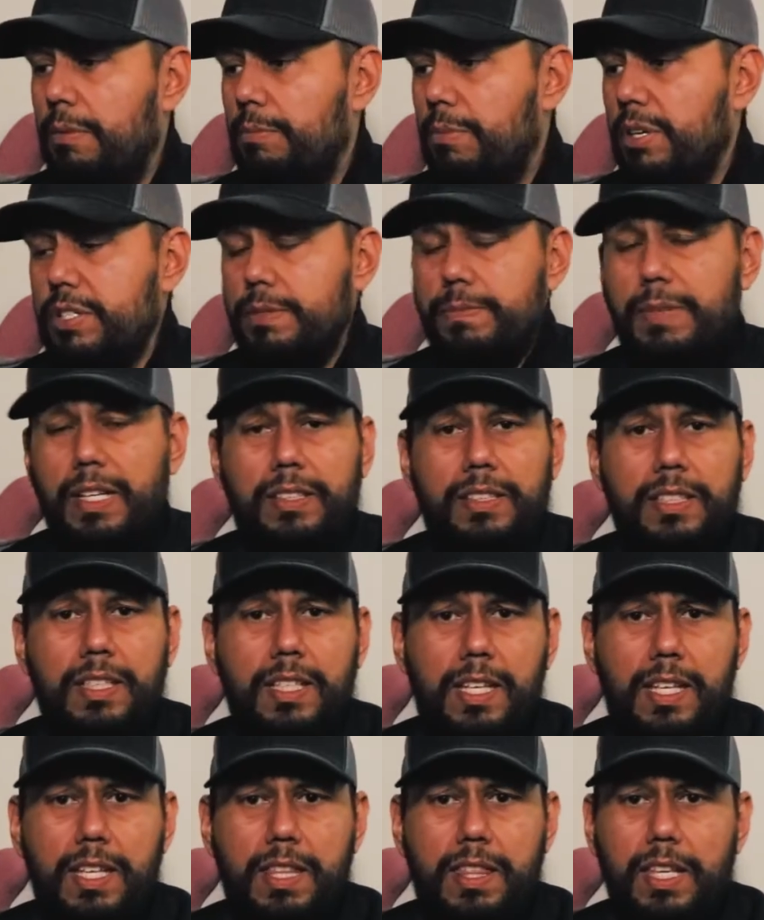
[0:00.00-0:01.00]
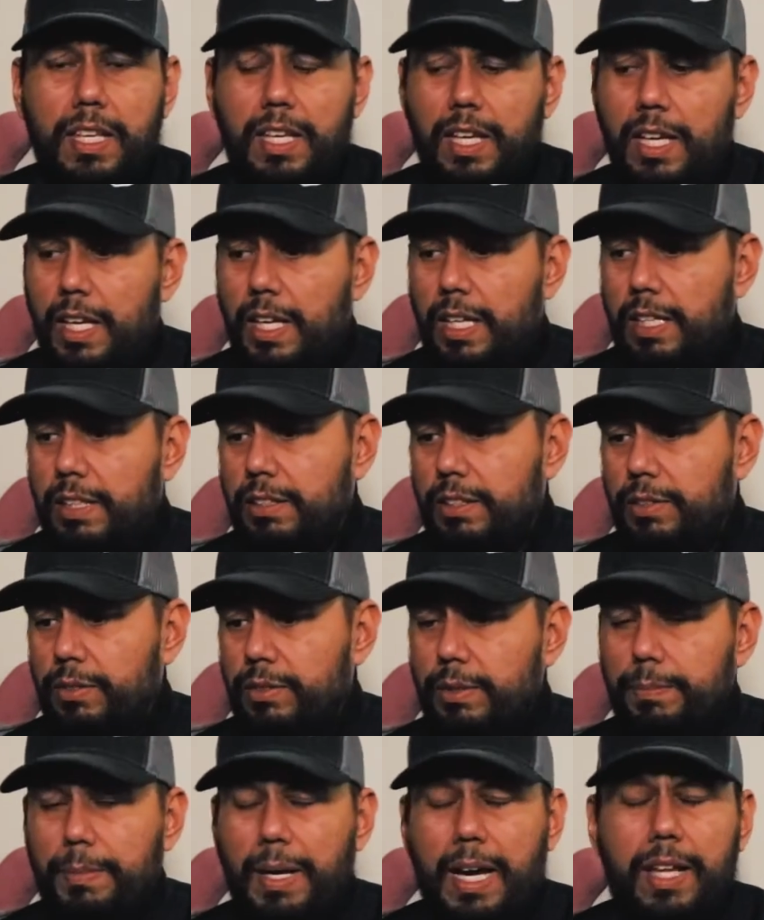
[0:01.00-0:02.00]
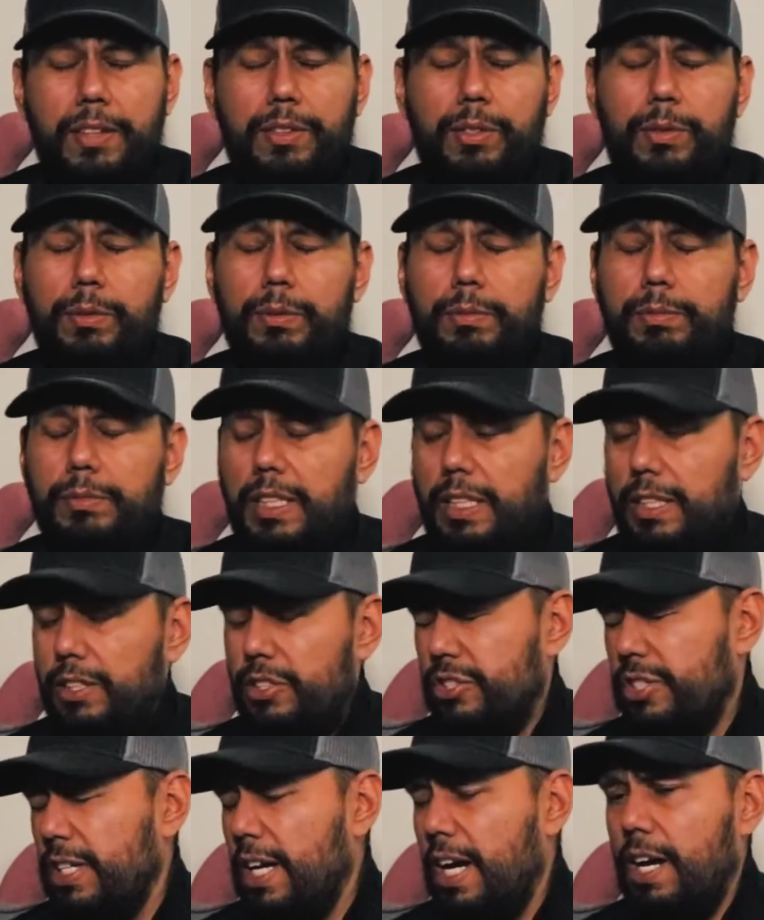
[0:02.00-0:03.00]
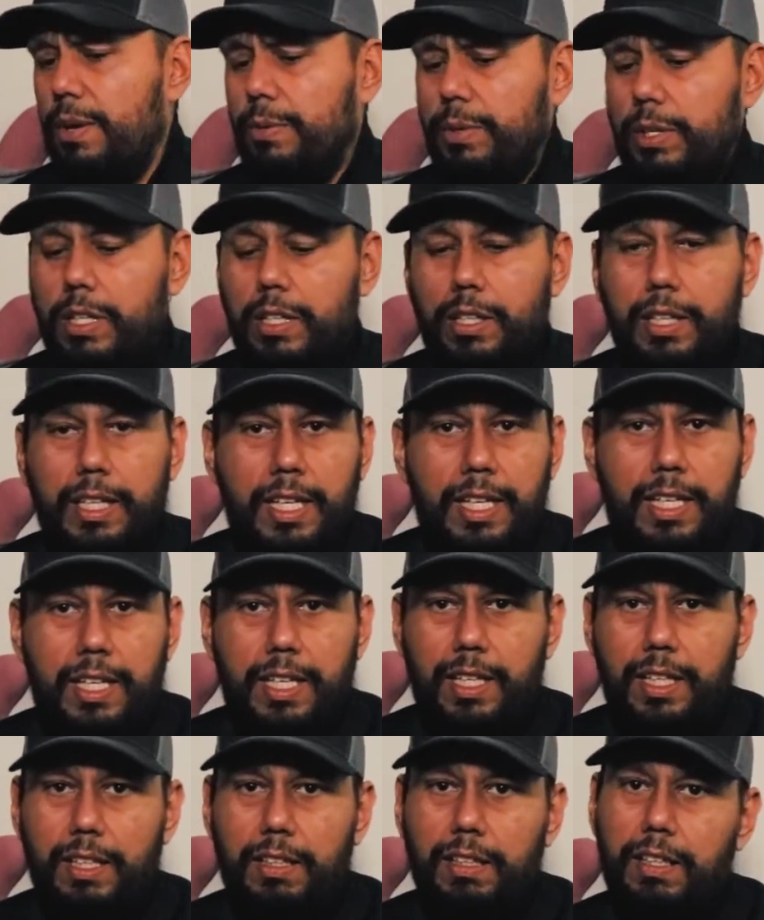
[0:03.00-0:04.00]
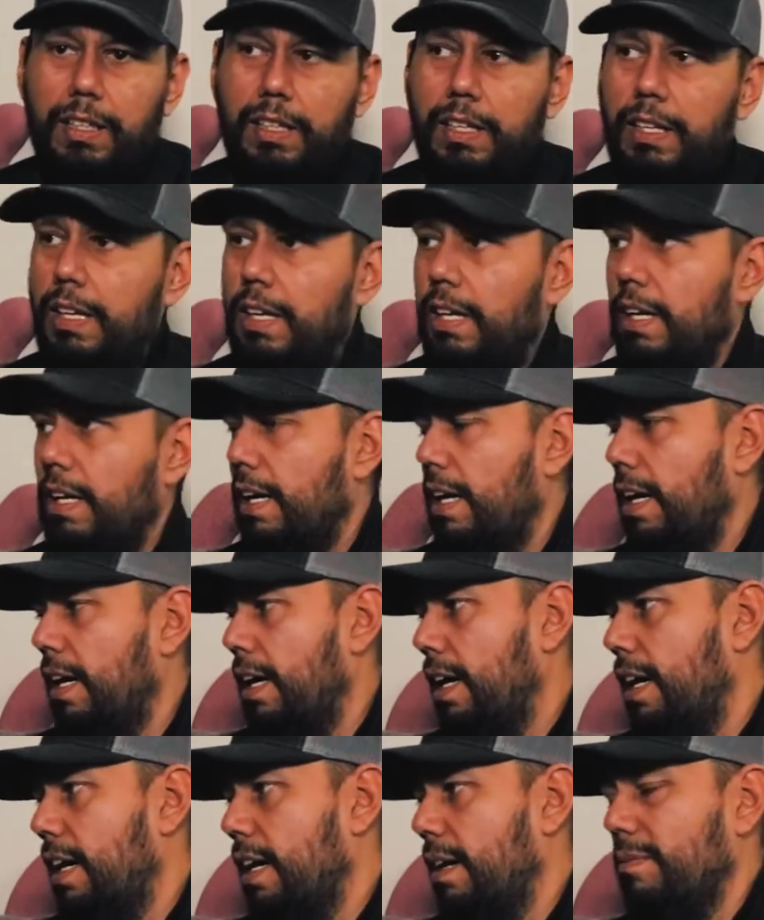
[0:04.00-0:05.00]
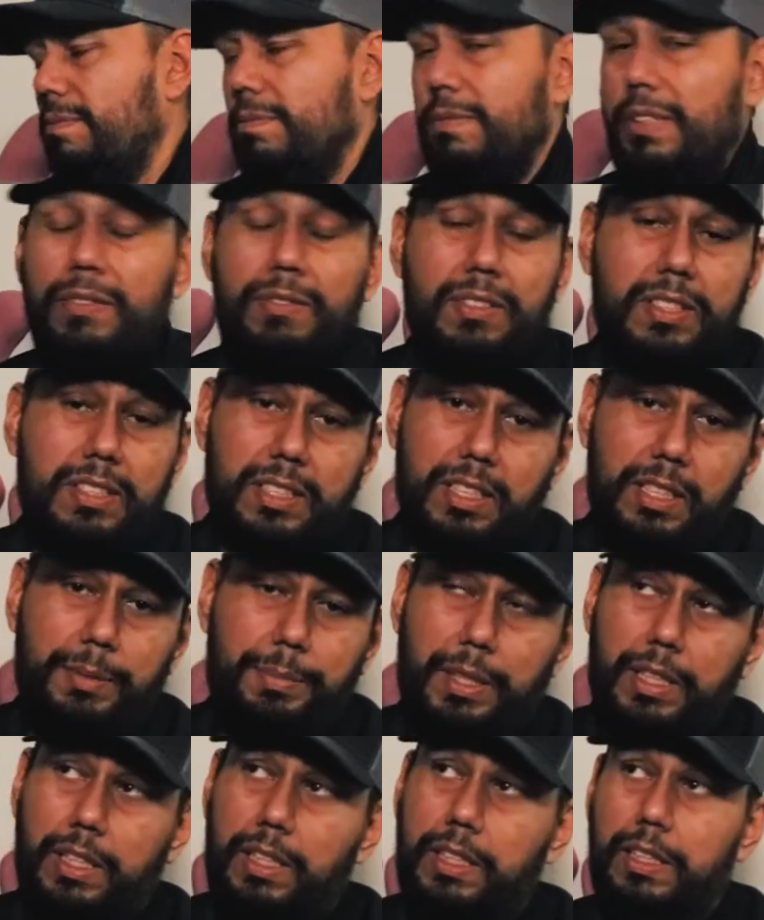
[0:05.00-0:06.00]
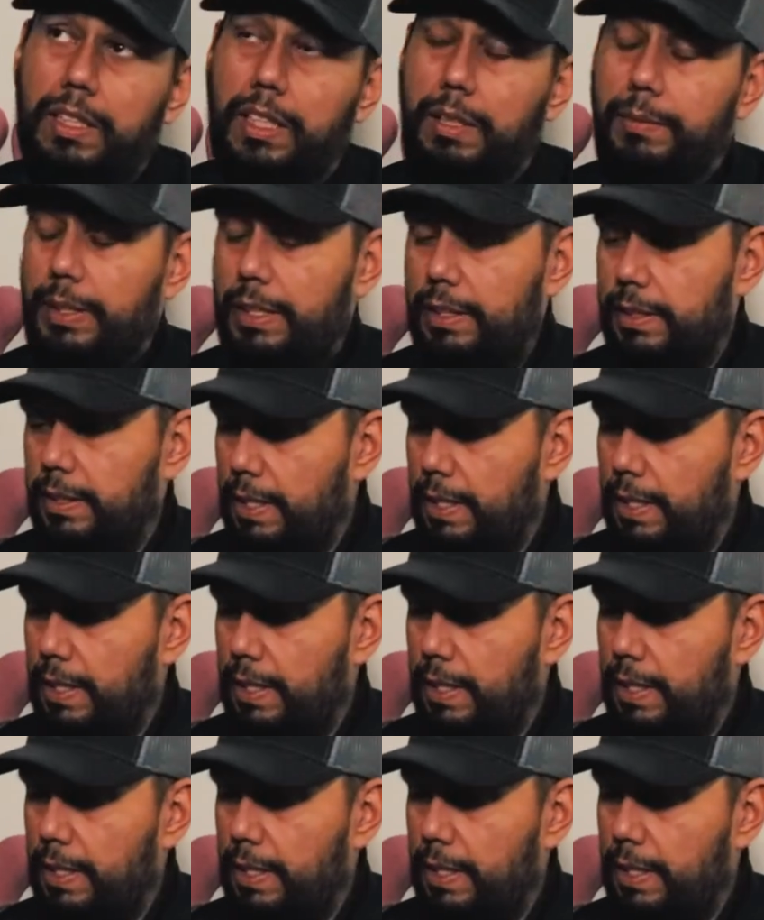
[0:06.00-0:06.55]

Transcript: brushing my teeth, going to the bathroom, taking a shower, eating, even sleeping. I mean,